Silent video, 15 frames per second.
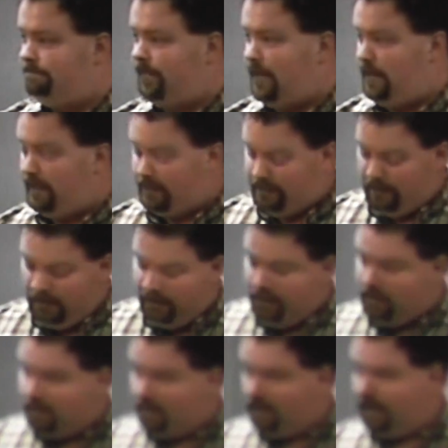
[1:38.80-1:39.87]
I think
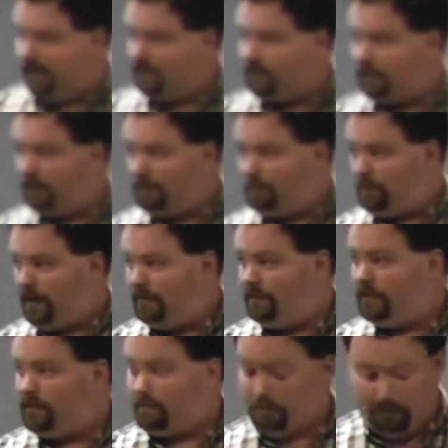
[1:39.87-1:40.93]
that's a good
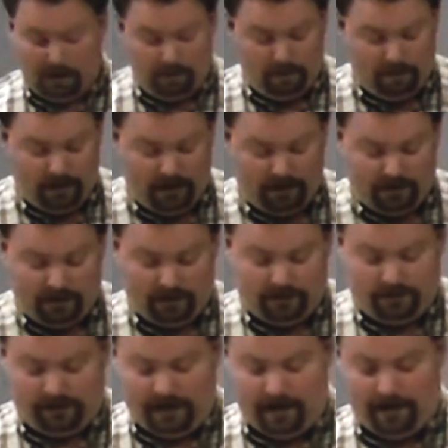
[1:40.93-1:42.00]
preface for what I'm about to
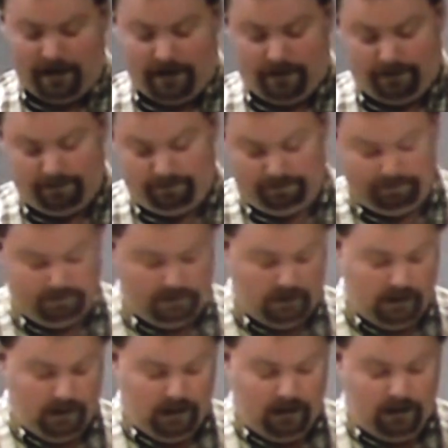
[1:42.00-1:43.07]
say here.
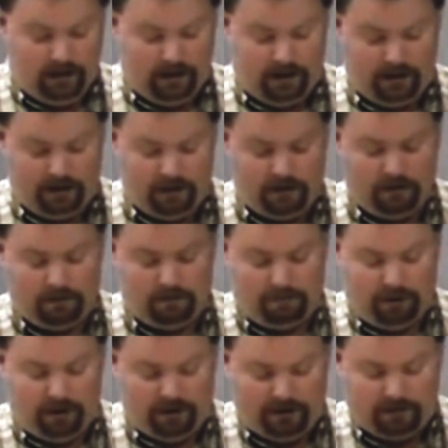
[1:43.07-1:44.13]
Now, your
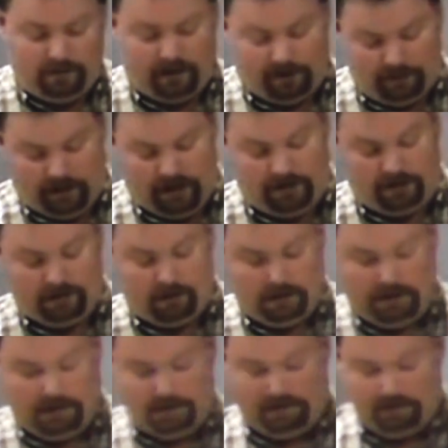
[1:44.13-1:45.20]
Parks and Recreation
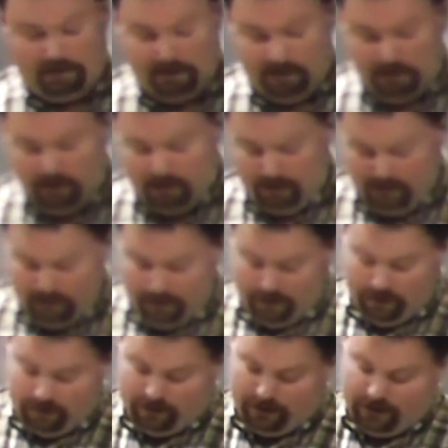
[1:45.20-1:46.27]
ordinance
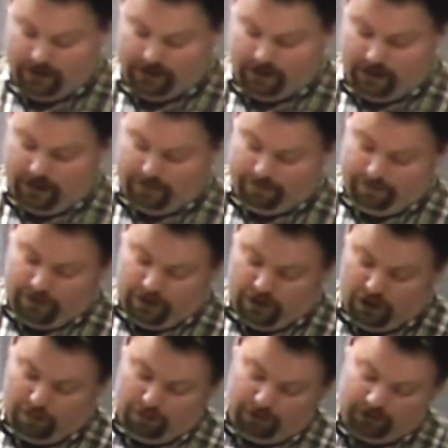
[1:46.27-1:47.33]
says that
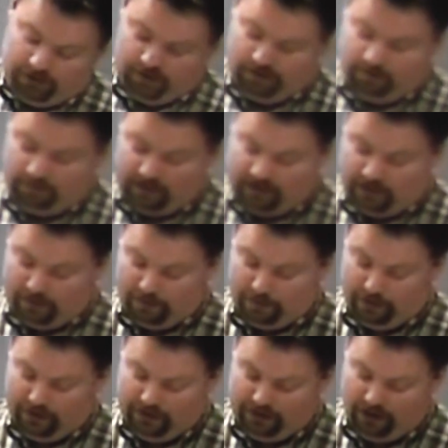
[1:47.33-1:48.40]
no person except a
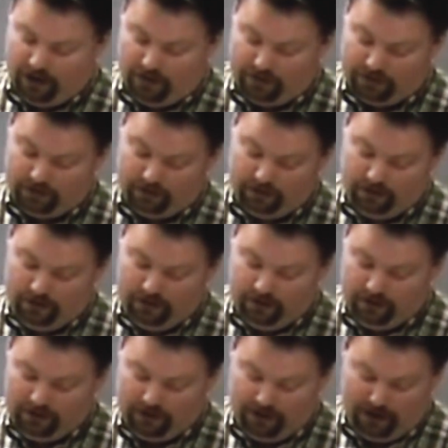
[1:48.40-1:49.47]
police officer
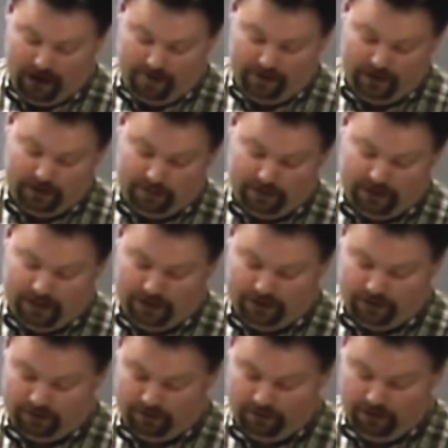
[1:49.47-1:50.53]
shall have in his
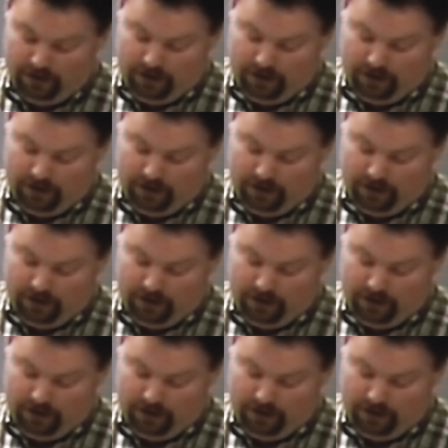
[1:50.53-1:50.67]
possession,